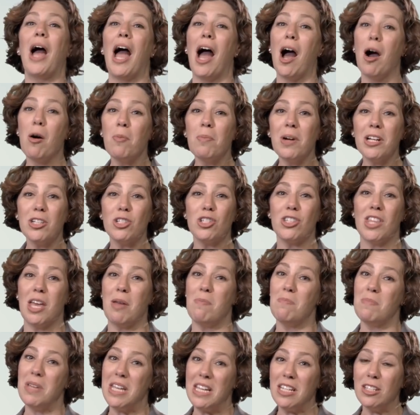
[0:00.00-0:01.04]
how much they
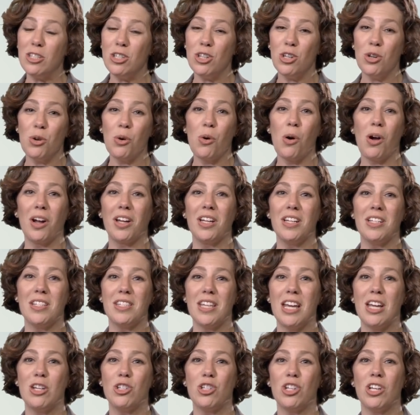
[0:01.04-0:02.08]
mean to your
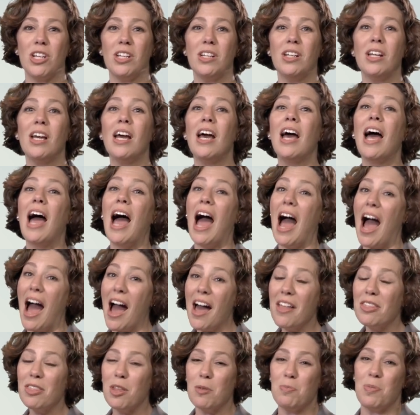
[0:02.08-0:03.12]
organization
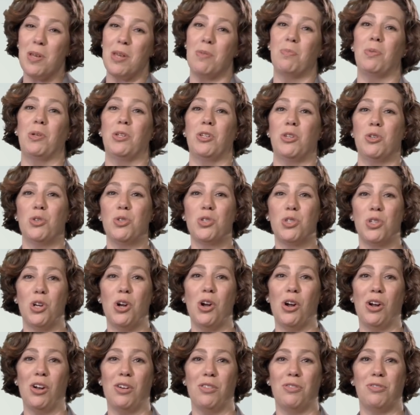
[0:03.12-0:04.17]
and the people you
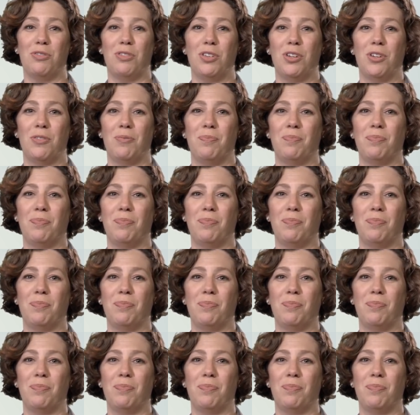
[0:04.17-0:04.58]
serve.